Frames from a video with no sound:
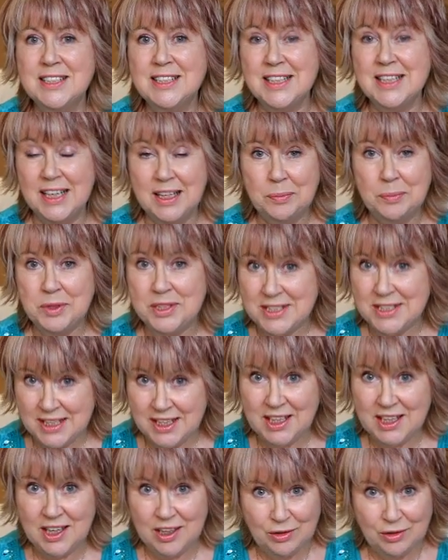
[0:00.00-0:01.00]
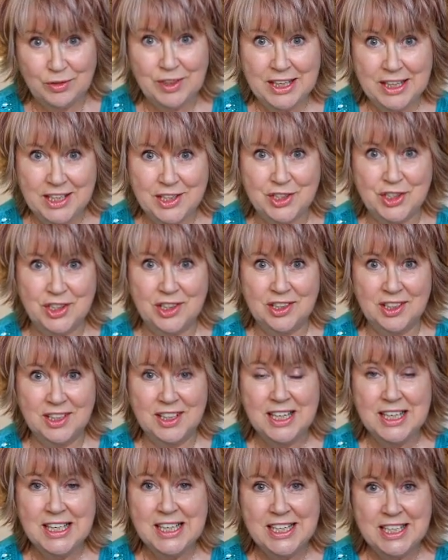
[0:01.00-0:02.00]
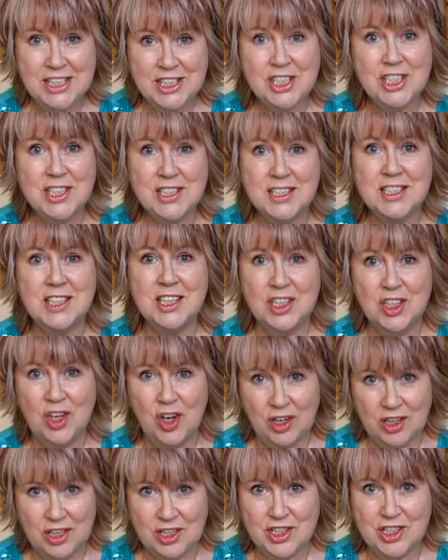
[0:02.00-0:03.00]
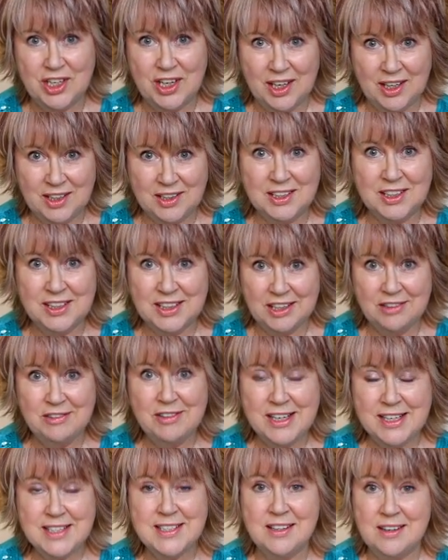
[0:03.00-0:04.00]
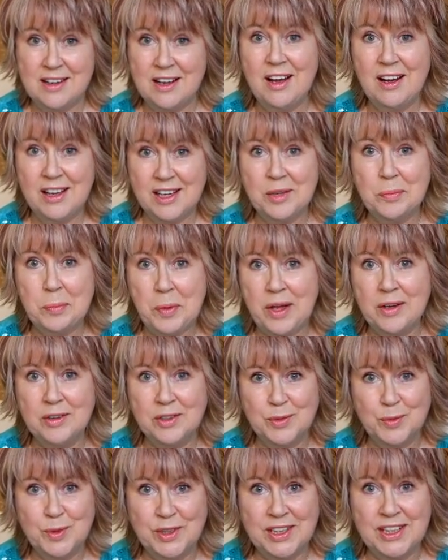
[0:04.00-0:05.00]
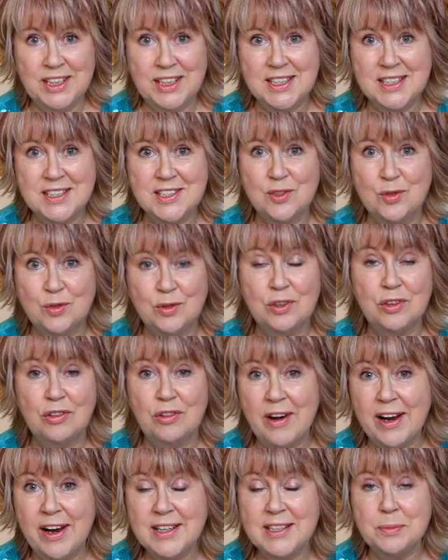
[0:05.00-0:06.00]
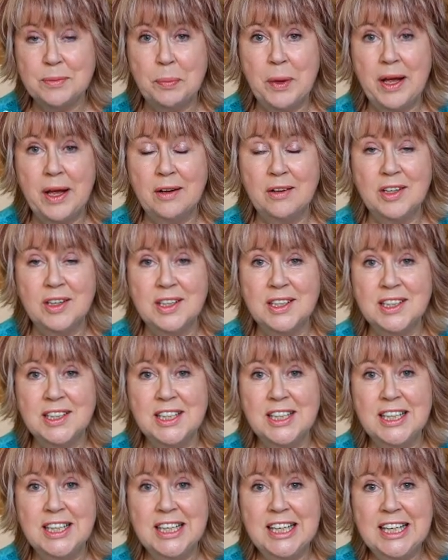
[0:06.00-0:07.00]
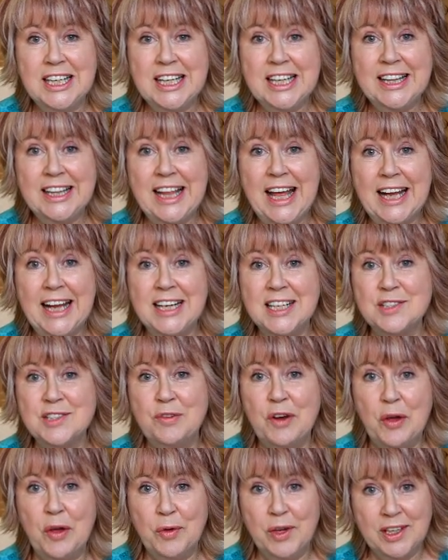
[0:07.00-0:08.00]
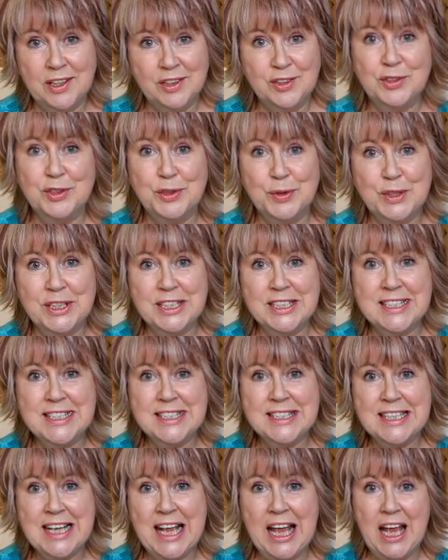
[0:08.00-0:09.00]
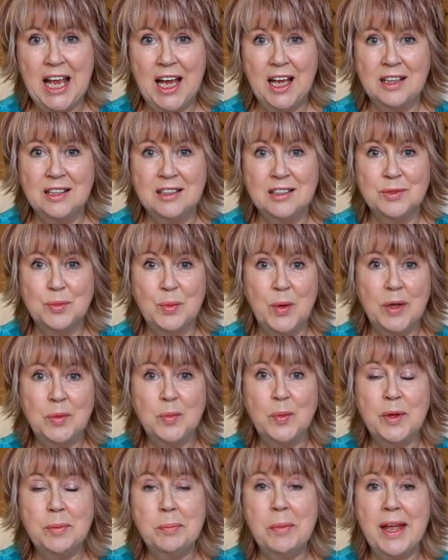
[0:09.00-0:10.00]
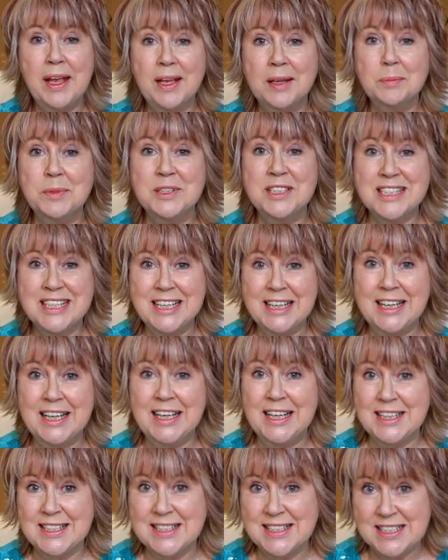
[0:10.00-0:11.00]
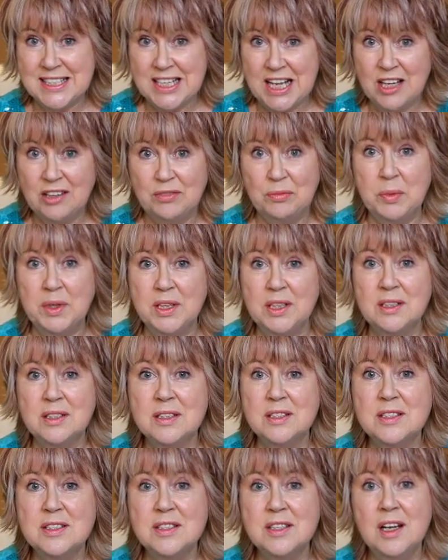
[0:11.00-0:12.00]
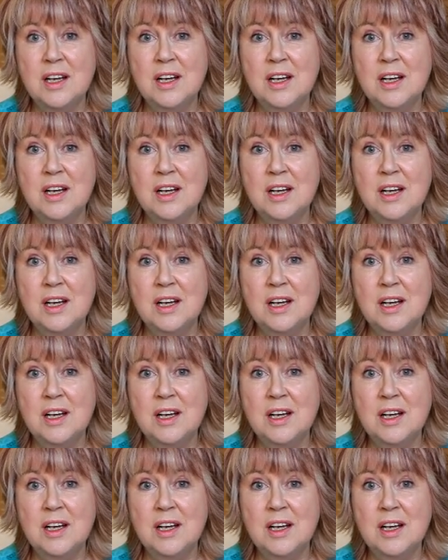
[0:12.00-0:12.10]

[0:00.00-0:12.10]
to any particular religion. It's just acknowledging that there is a higher power within us, or a greater power that is flowing through us. And when we make particular statements,